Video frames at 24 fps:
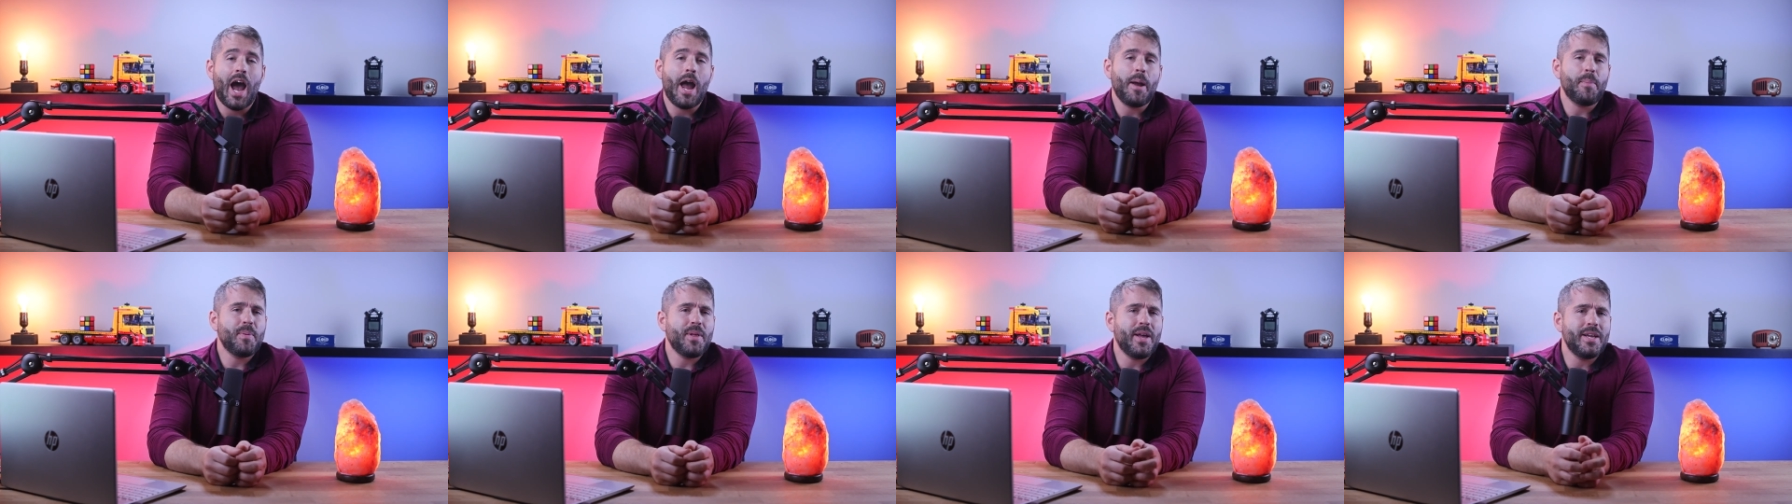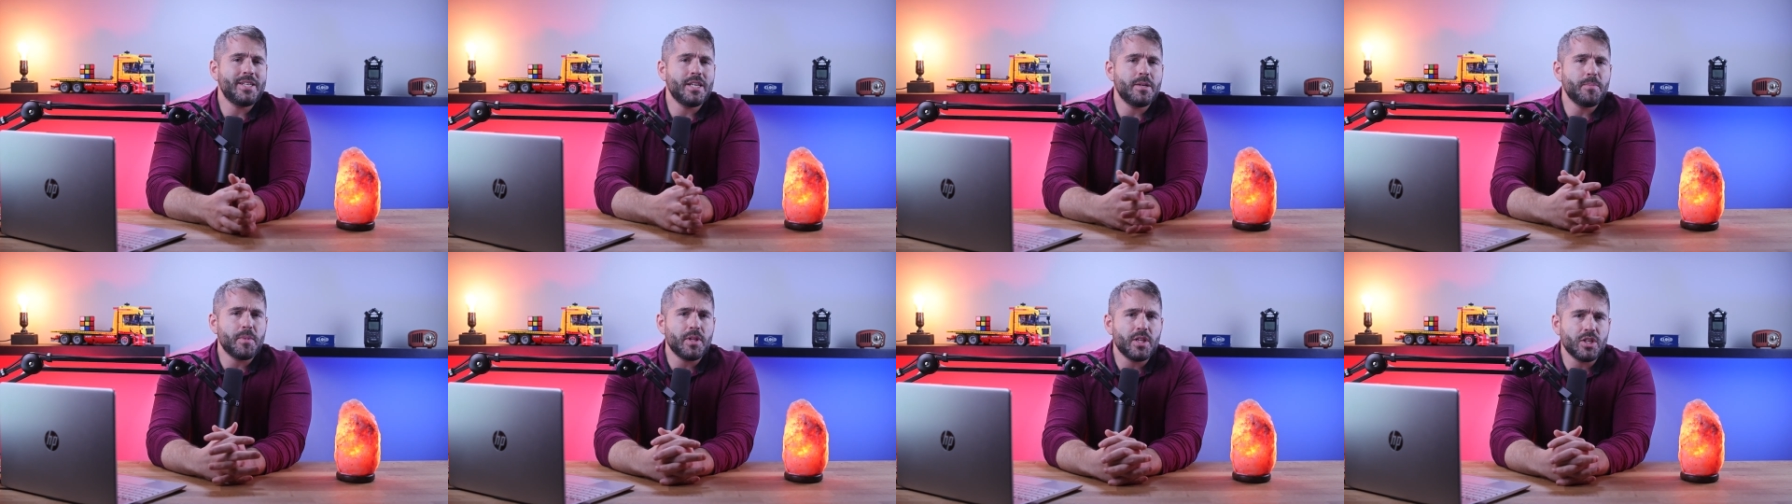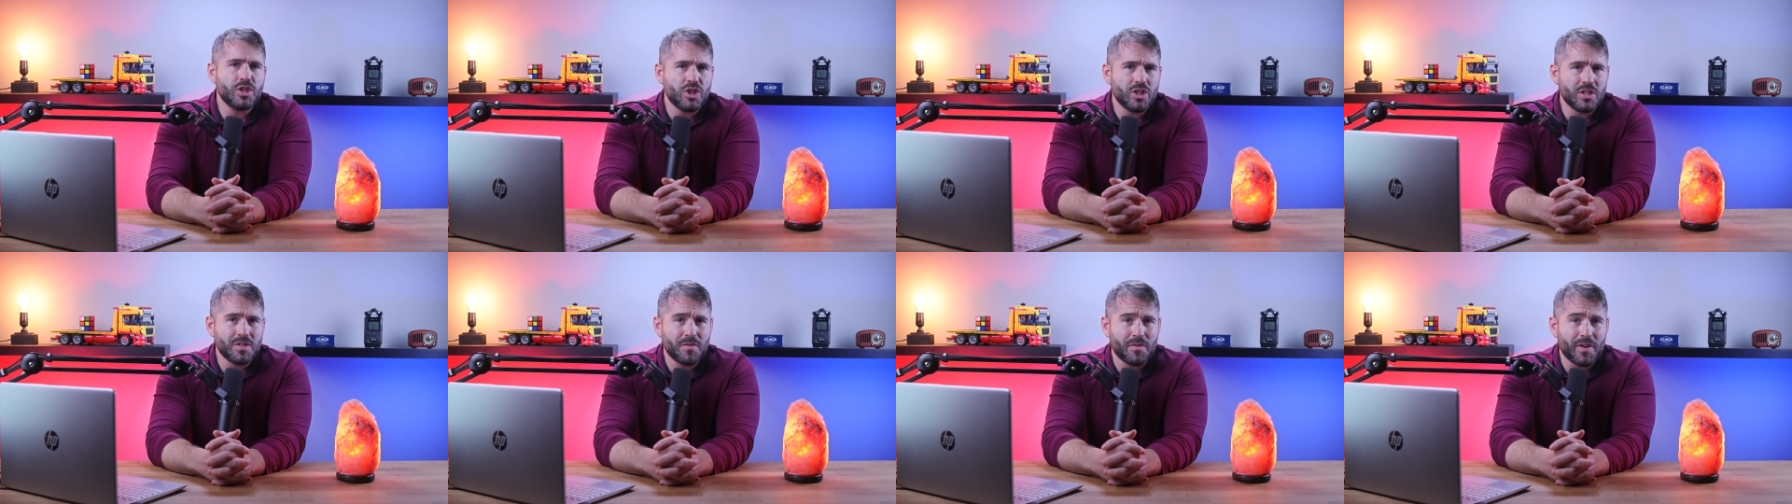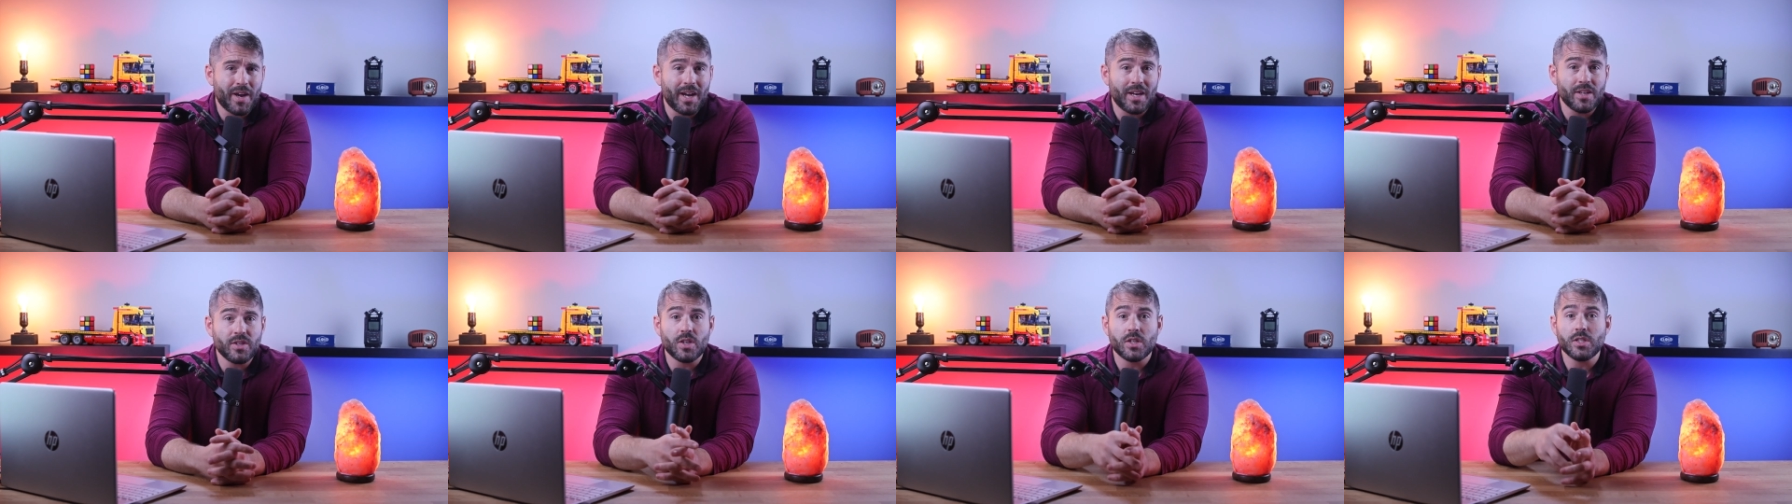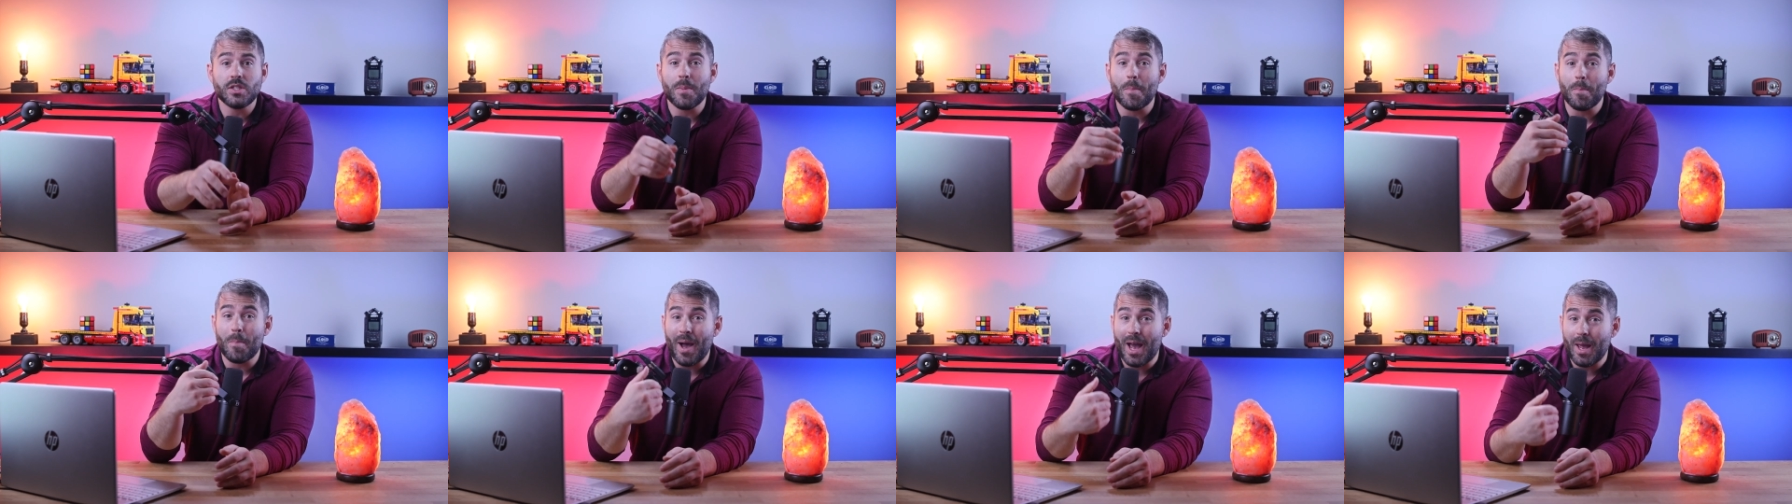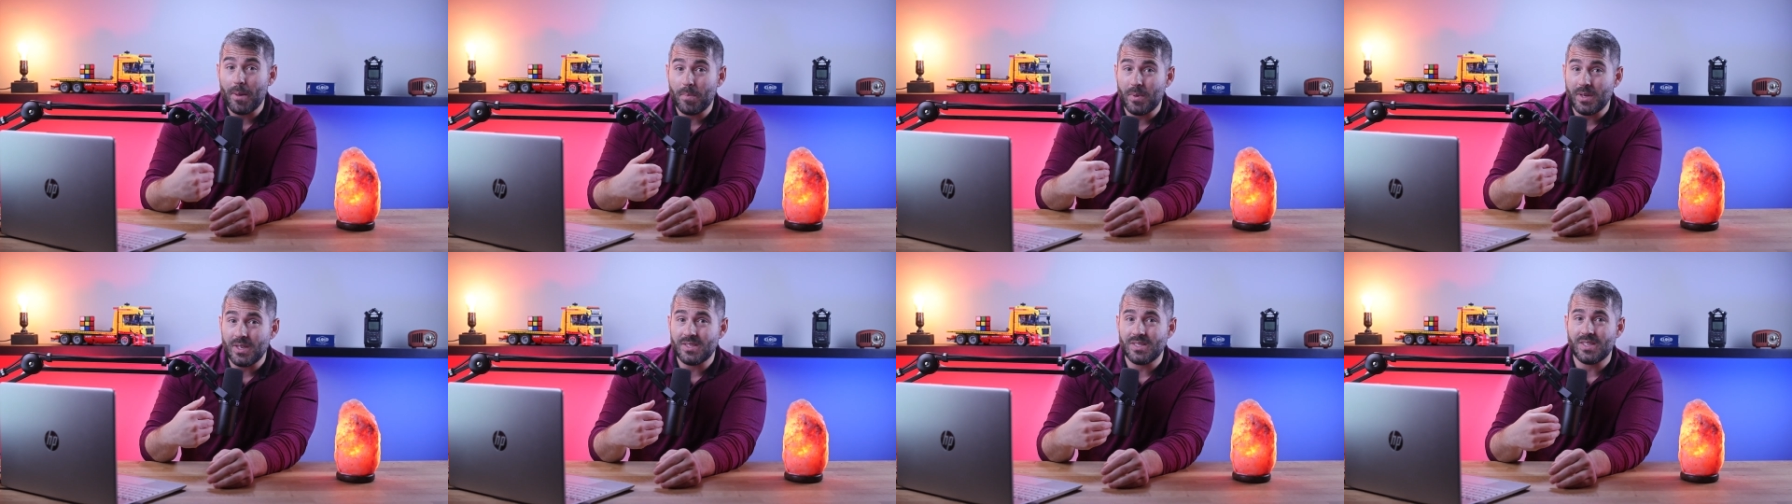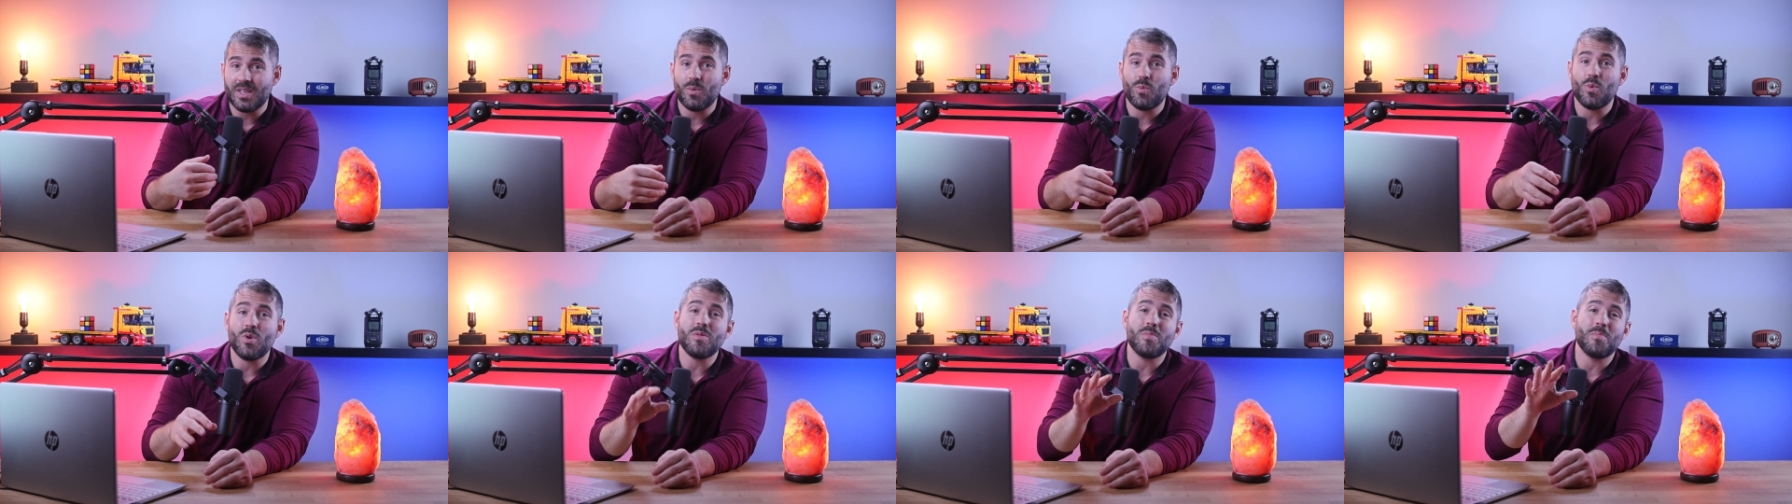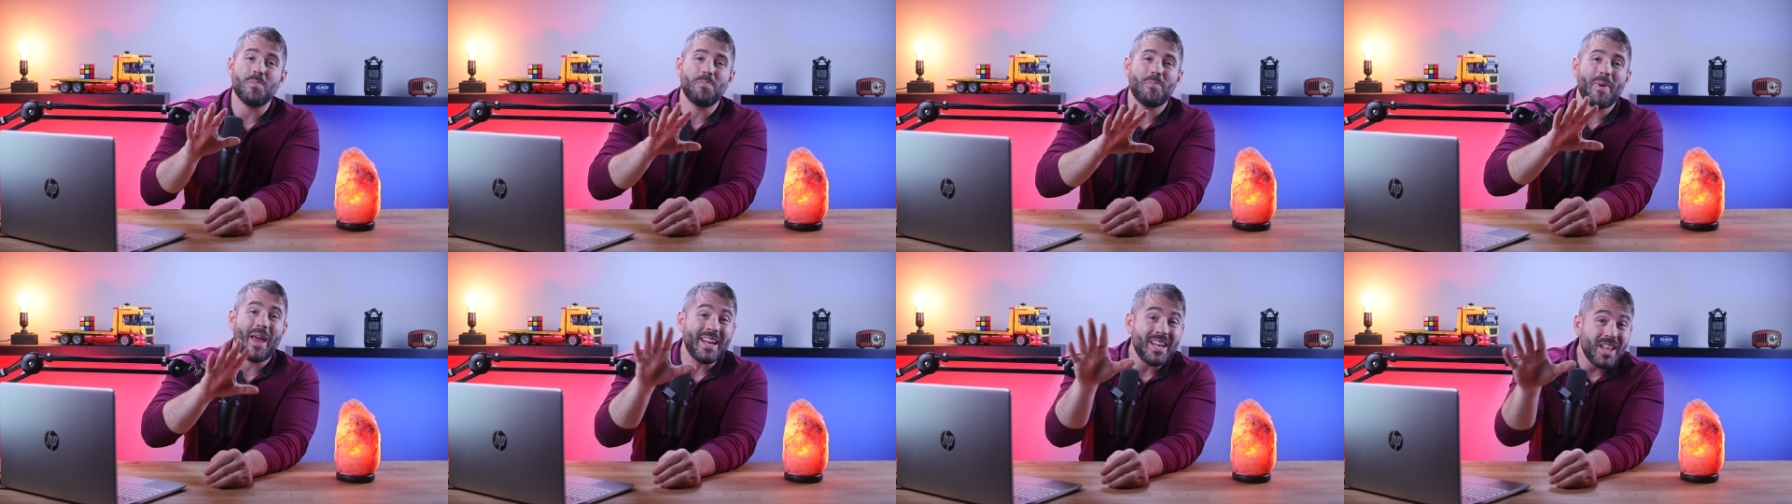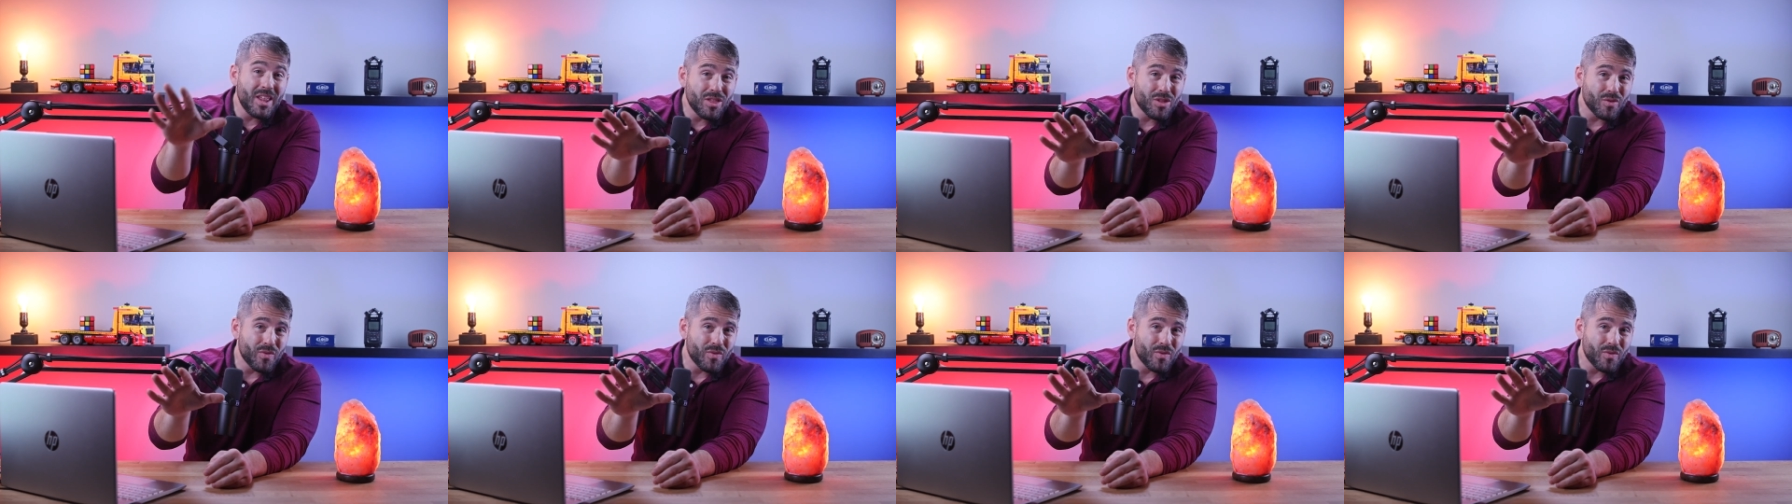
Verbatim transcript: I planted malicious files onto my PC with many